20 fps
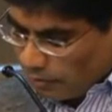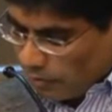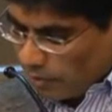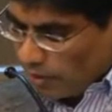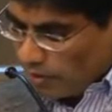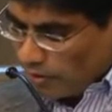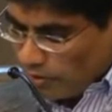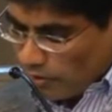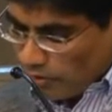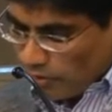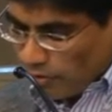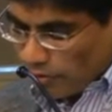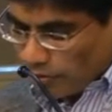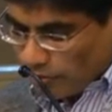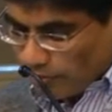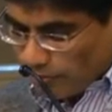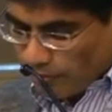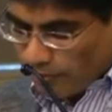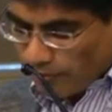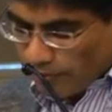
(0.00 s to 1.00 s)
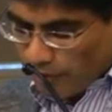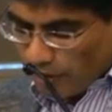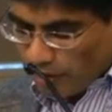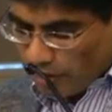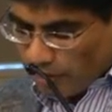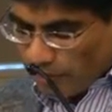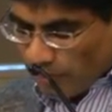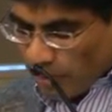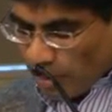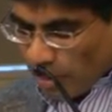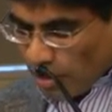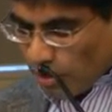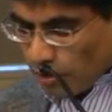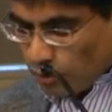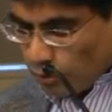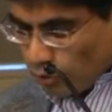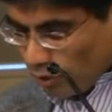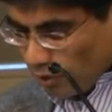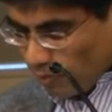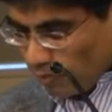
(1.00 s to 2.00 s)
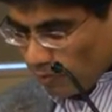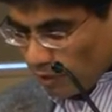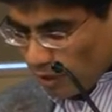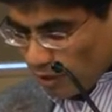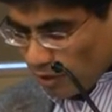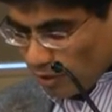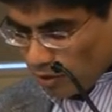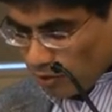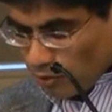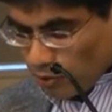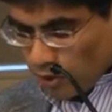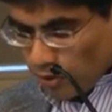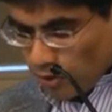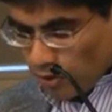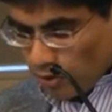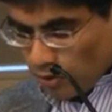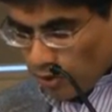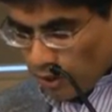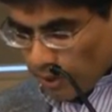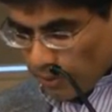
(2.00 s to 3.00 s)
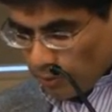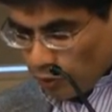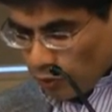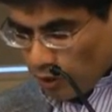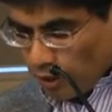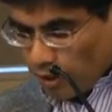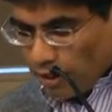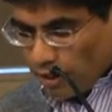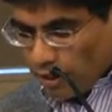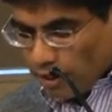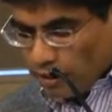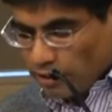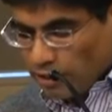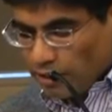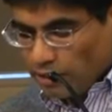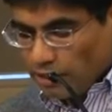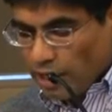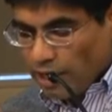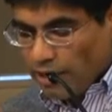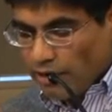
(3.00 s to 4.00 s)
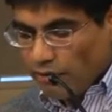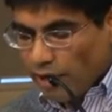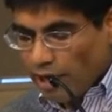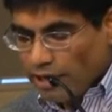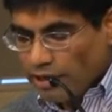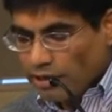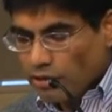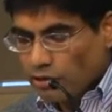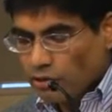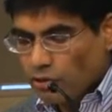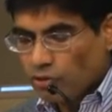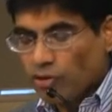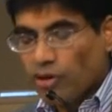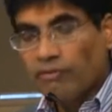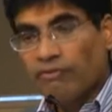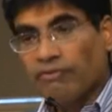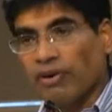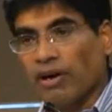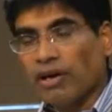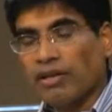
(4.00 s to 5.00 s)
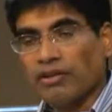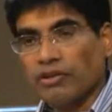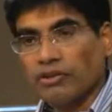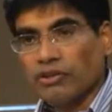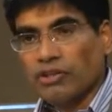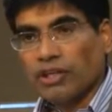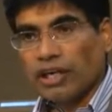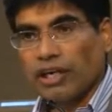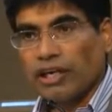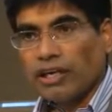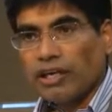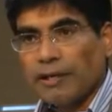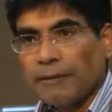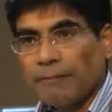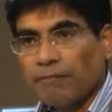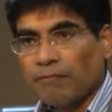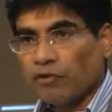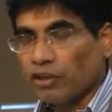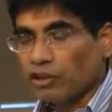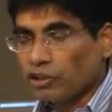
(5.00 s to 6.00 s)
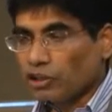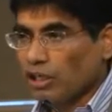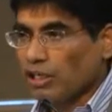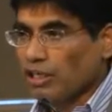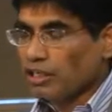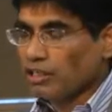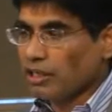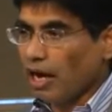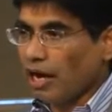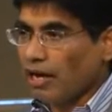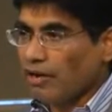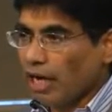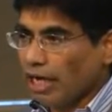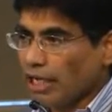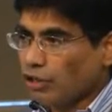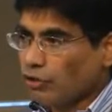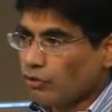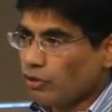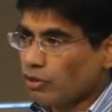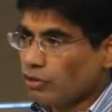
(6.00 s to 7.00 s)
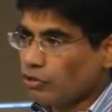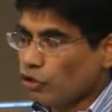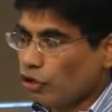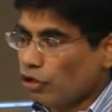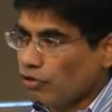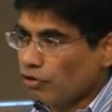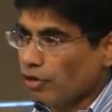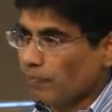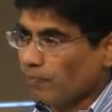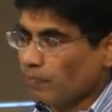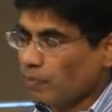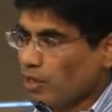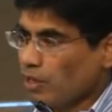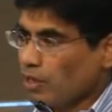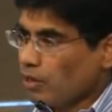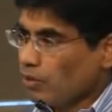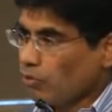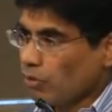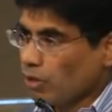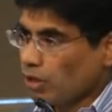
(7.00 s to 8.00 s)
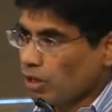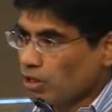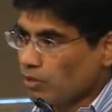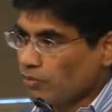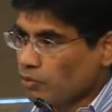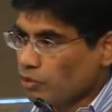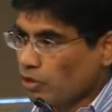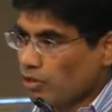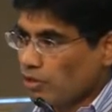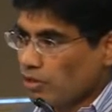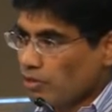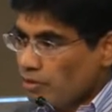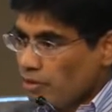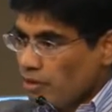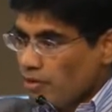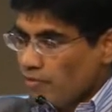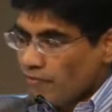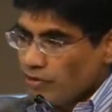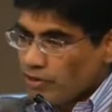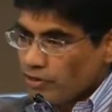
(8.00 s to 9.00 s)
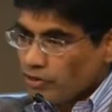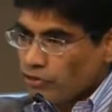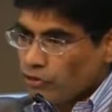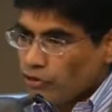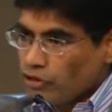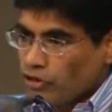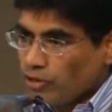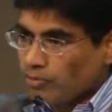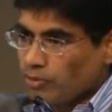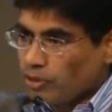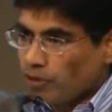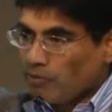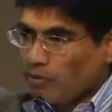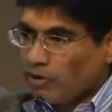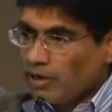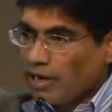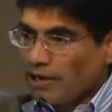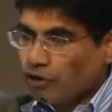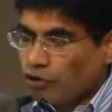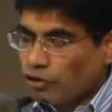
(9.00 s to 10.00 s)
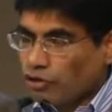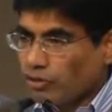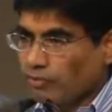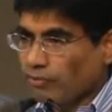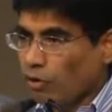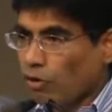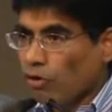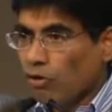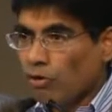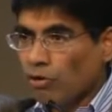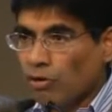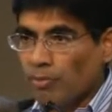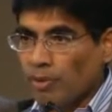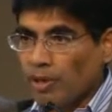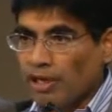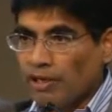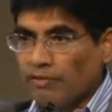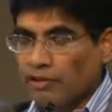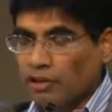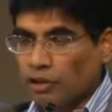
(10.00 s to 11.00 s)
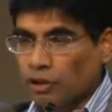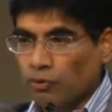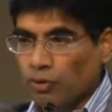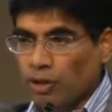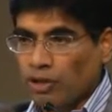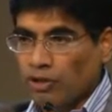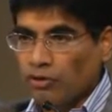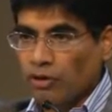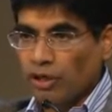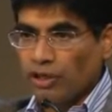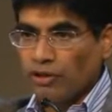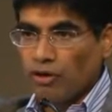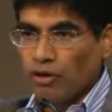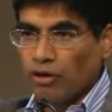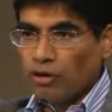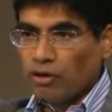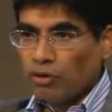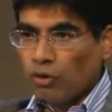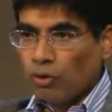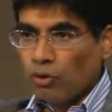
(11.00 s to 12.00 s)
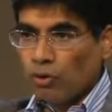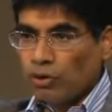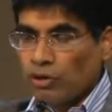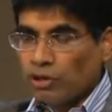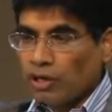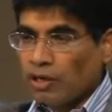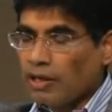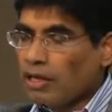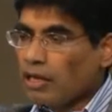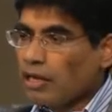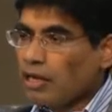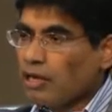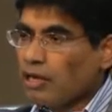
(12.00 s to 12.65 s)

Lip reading: by the knowledge of the Father." So I've taken quite a long time. Quickly, he says, "I write to the Father," secondly. Firstly, he says, "I write to the children." What kind of children? First, in terms of relationship. All believers, whether you're young or old,